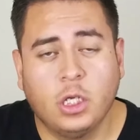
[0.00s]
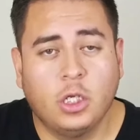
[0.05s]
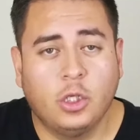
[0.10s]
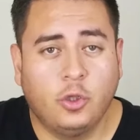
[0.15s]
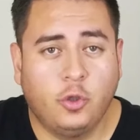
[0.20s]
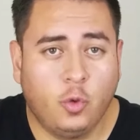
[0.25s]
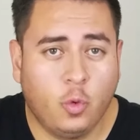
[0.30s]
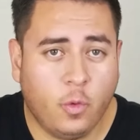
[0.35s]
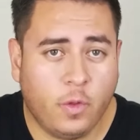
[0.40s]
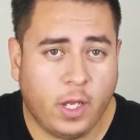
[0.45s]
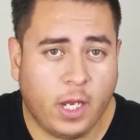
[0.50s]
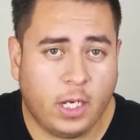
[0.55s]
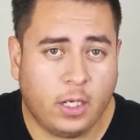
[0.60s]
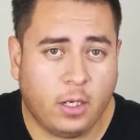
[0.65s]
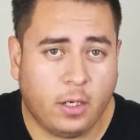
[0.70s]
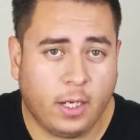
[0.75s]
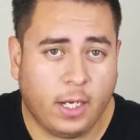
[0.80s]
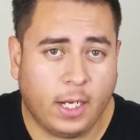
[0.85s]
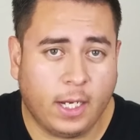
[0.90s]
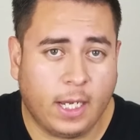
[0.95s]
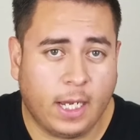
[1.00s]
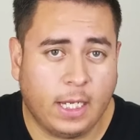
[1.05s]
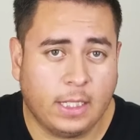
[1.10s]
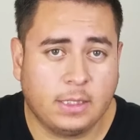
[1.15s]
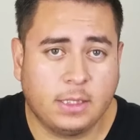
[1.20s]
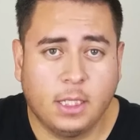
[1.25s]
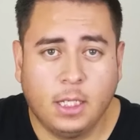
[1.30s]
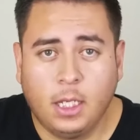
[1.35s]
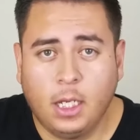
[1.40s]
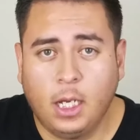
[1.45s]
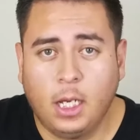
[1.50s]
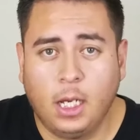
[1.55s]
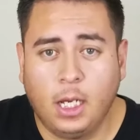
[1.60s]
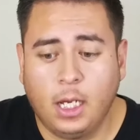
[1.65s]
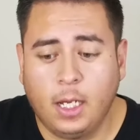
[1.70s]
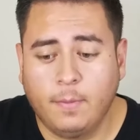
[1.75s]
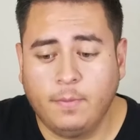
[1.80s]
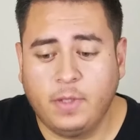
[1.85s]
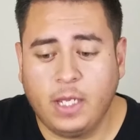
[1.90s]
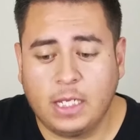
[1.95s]
through the internet, guys.
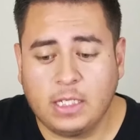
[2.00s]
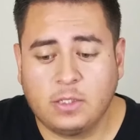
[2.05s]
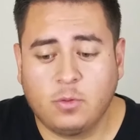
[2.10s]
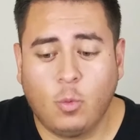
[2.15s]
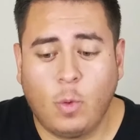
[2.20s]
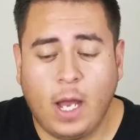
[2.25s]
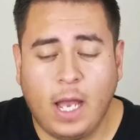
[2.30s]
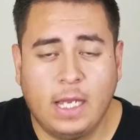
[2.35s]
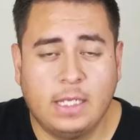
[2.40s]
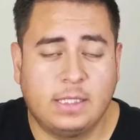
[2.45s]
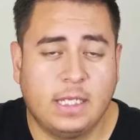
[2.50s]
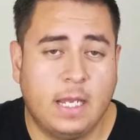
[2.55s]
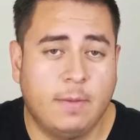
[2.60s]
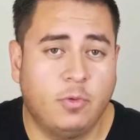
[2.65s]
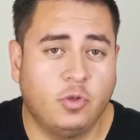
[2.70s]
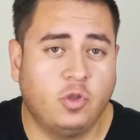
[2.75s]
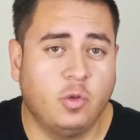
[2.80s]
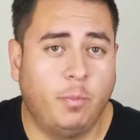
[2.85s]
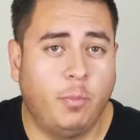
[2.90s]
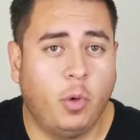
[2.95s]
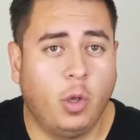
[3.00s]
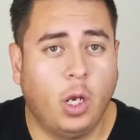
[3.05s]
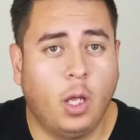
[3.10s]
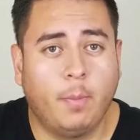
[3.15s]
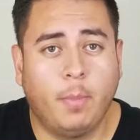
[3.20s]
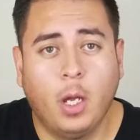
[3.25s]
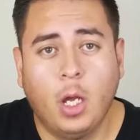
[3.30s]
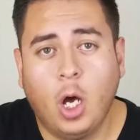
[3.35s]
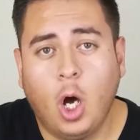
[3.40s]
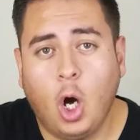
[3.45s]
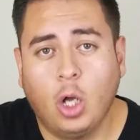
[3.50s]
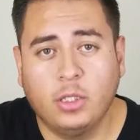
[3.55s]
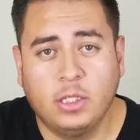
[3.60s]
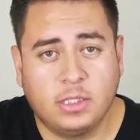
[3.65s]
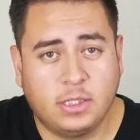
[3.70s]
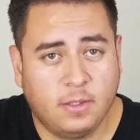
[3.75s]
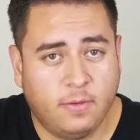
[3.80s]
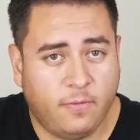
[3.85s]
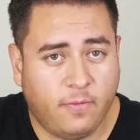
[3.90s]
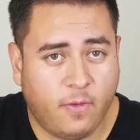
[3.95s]
That's why it's able to pull up all this
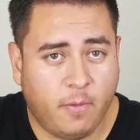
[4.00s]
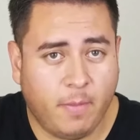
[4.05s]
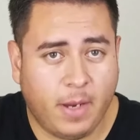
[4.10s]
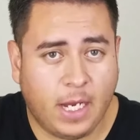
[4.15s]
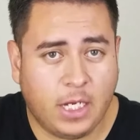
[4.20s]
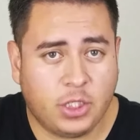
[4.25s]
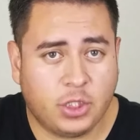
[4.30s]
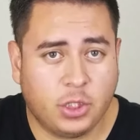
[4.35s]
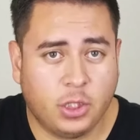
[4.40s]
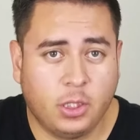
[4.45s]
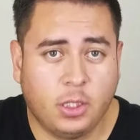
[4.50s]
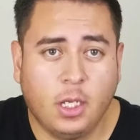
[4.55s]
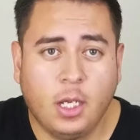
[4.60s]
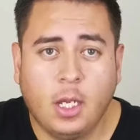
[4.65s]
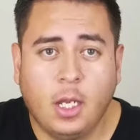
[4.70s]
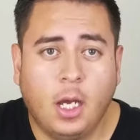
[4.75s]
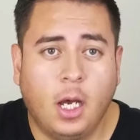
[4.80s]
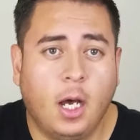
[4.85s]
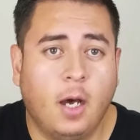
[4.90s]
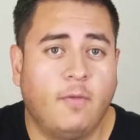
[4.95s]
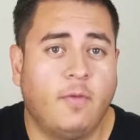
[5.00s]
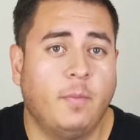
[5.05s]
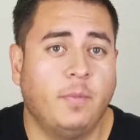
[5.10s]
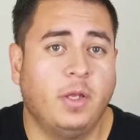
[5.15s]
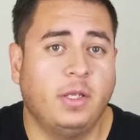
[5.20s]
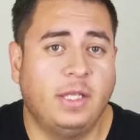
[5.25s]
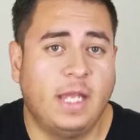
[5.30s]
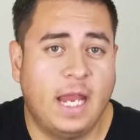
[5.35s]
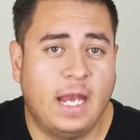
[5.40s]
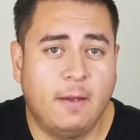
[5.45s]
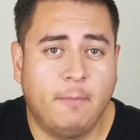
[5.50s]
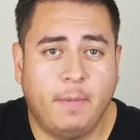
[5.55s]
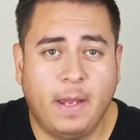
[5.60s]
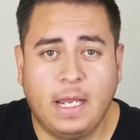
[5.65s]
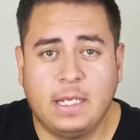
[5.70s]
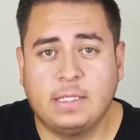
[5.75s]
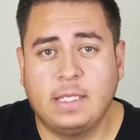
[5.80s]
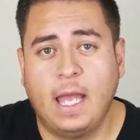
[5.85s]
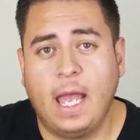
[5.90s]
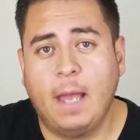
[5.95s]
information from the
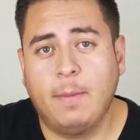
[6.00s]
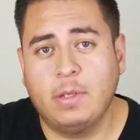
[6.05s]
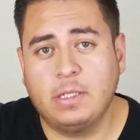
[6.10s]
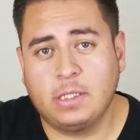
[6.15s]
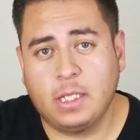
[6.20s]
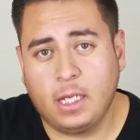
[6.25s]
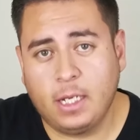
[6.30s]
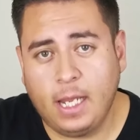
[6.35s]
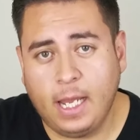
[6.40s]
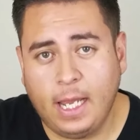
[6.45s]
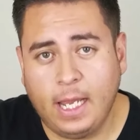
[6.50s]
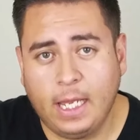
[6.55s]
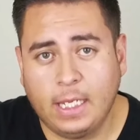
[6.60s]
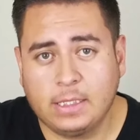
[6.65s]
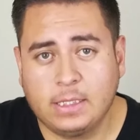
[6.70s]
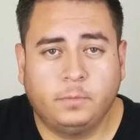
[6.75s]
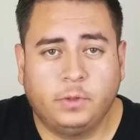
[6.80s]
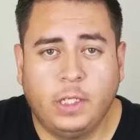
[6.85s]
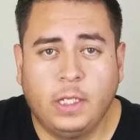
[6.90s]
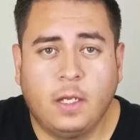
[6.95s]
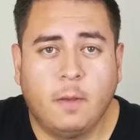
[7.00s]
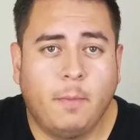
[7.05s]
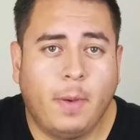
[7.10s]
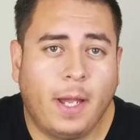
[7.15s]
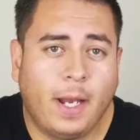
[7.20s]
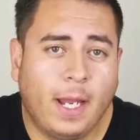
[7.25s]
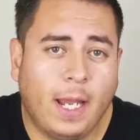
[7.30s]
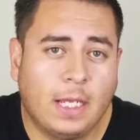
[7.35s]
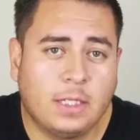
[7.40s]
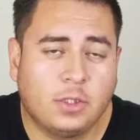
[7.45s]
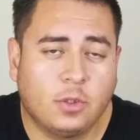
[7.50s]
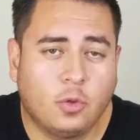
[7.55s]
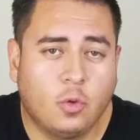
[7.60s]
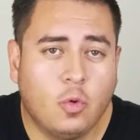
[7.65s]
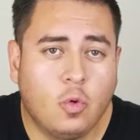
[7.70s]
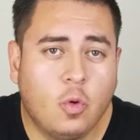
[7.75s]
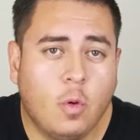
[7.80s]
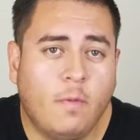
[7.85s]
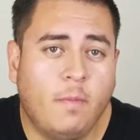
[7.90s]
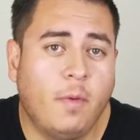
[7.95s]
database that Amazon has. Think about it as
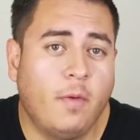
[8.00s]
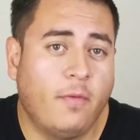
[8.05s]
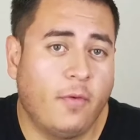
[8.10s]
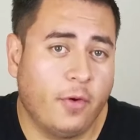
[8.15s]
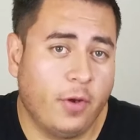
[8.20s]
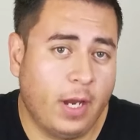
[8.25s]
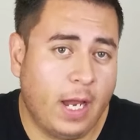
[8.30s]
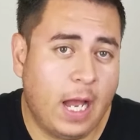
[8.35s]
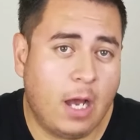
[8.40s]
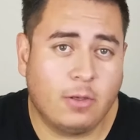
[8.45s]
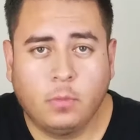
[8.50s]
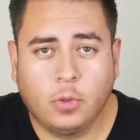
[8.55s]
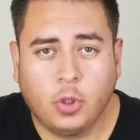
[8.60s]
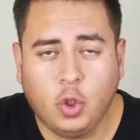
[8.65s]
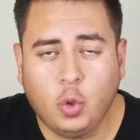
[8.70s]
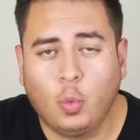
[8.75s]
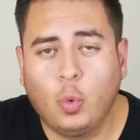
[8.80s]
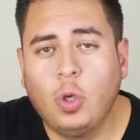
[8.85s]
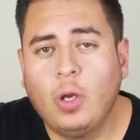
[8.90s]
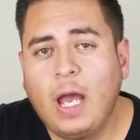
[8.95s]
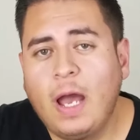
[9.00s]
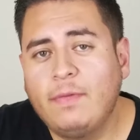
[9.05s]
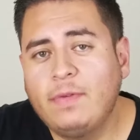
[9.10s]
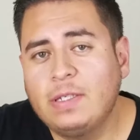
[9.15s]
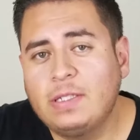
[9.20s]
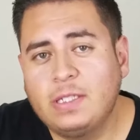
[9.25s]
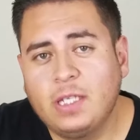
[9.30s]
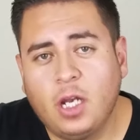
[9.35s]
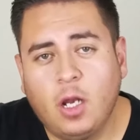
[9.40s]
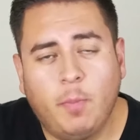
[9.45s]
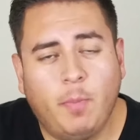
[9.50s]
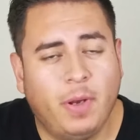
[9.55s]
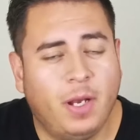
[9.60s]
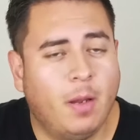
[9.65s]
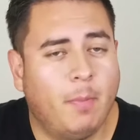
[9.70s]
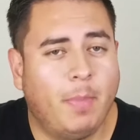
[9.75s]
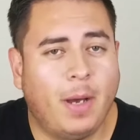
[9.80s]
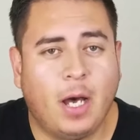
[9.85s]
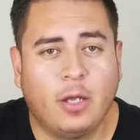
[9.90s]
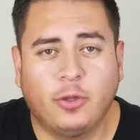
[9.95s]
Google before your house. You will have this set up in
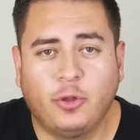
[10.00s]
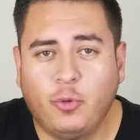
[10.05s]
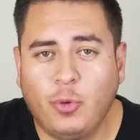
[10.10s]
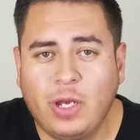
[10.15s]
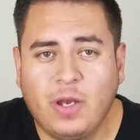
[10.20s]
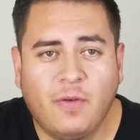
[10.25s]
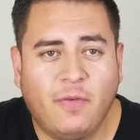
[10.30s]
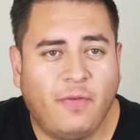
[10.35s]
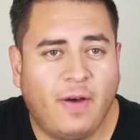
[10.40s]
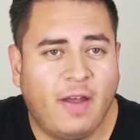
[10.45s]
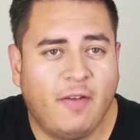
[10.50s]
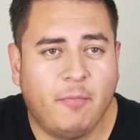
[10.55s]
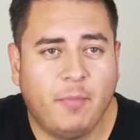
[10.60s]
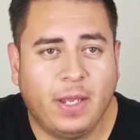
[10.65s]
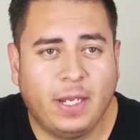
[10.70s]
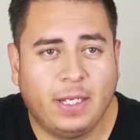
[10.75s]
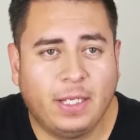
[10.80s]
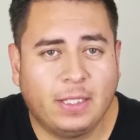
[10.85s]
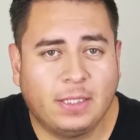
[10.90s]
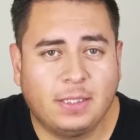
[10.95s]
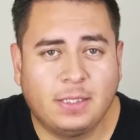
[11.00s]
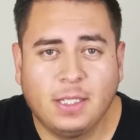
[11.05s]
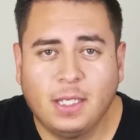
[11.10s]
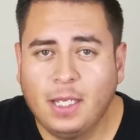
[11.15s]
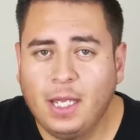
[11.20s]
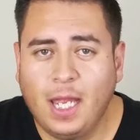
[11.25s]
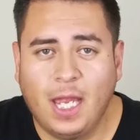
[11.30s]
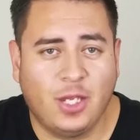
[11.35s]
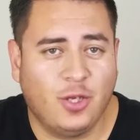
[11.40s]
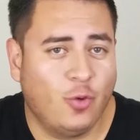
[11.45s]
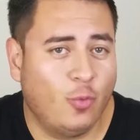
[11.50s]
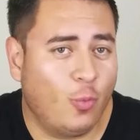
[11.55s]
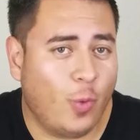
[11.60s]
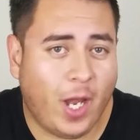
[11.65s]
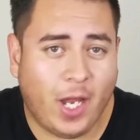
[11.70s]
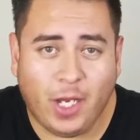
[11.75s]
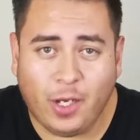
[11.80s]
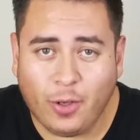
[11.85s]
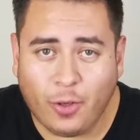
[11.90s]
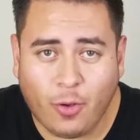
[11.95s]
about 3 to 5 minutes and you're
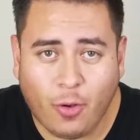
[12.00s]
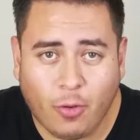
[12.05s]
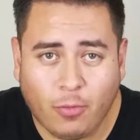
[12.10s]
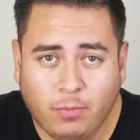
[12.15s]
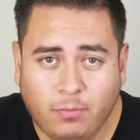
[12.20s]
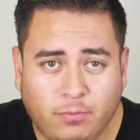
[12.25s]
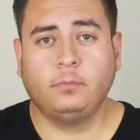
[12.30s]
ready to go.